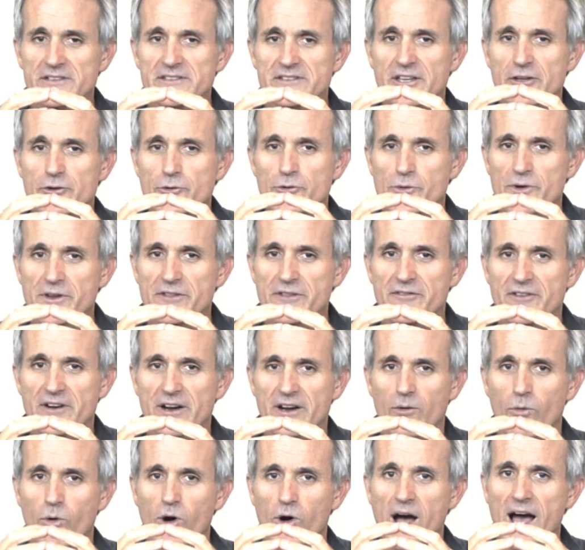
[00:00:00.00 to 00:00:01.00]
the urethra.
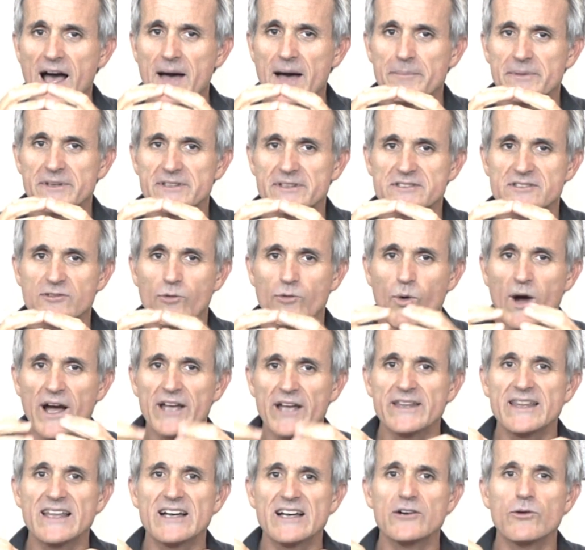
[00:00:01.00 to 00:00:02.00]
What happens? Why
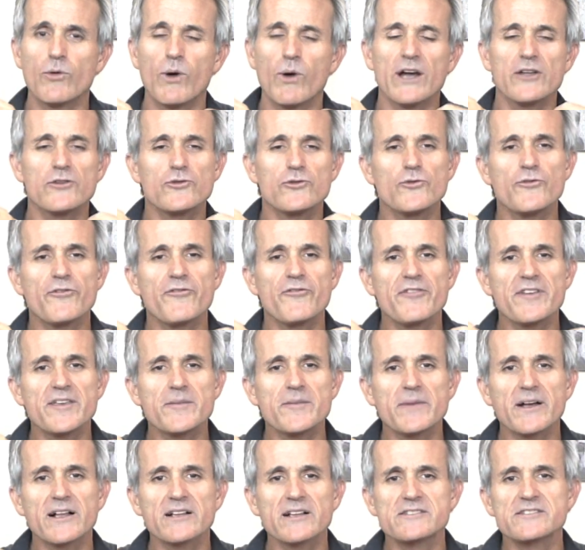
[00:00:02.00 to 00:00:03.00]
do
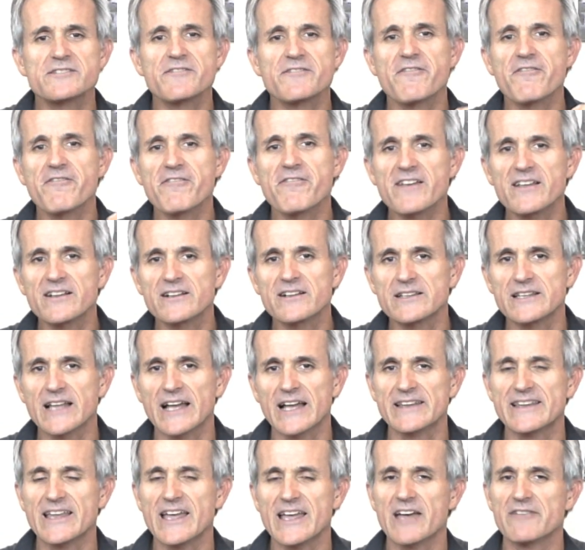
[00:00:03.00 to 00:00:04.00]
females feel like
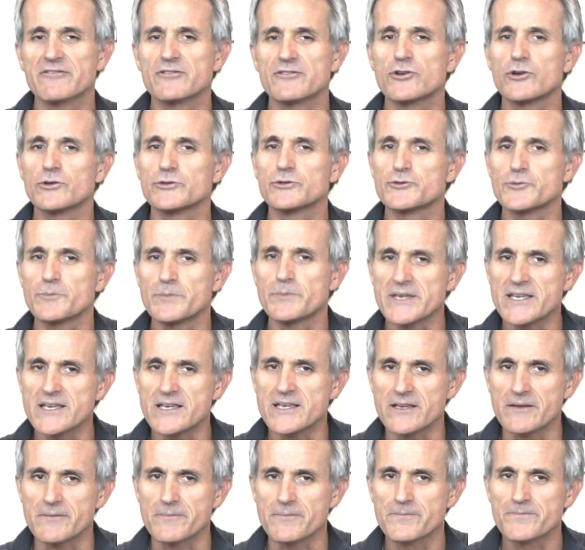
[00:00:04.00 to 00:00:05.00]
they have to go to
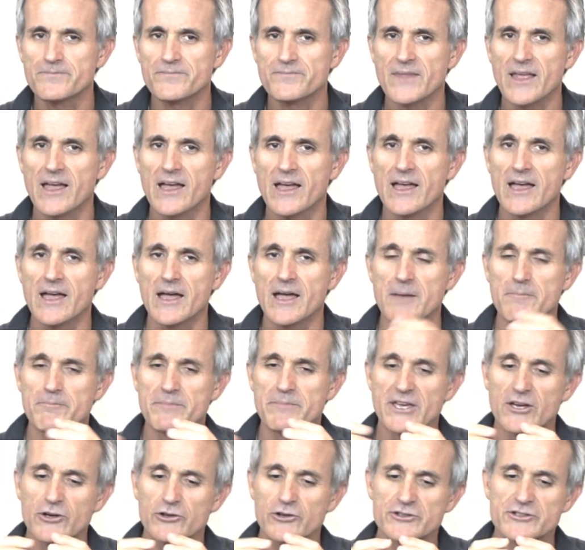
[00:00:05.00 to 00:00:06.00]
pee?
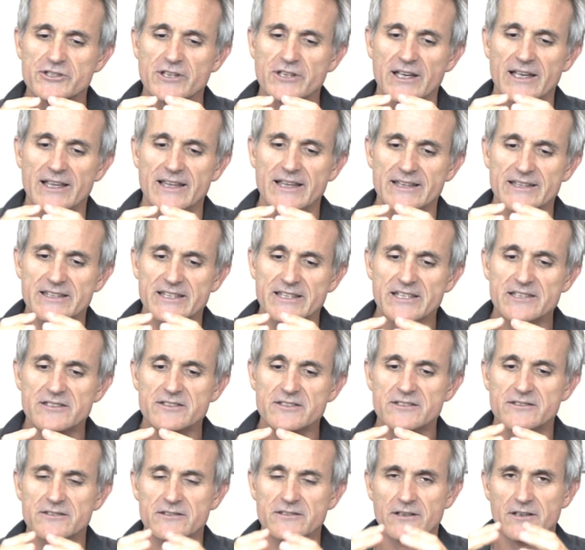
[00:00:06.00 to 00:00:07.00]
Because
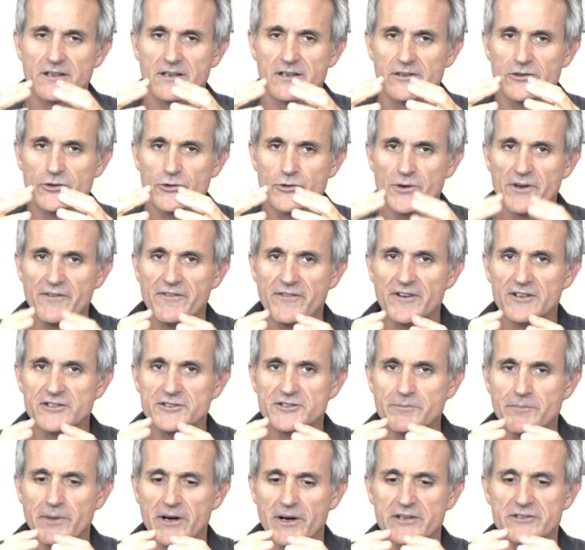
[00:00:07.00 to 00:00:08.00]
this urethral
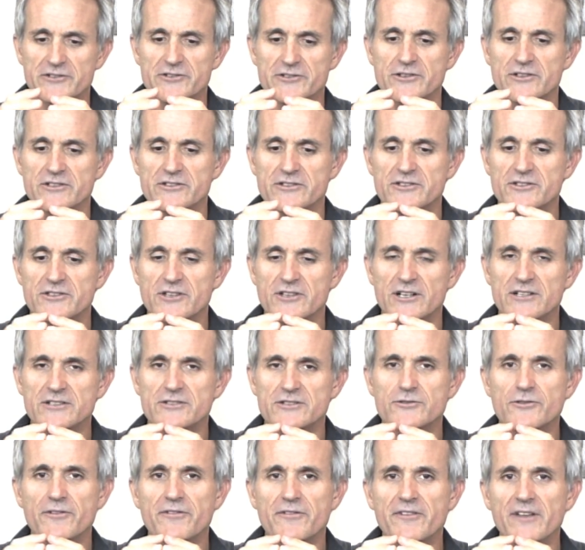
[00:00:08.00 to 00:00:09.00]
sponge starts
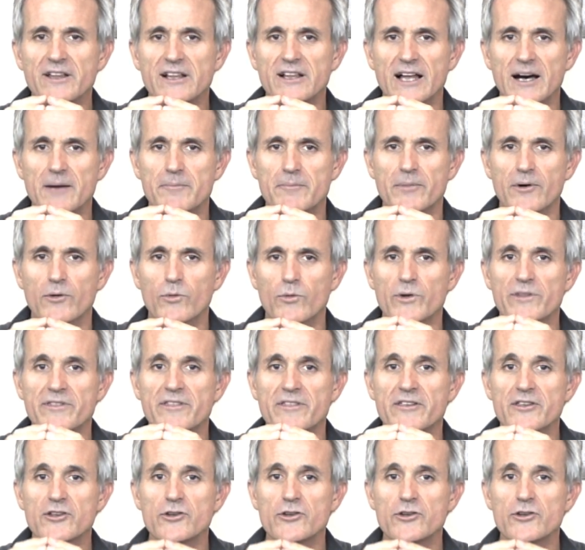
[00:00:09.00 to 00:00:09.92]
to fill up with the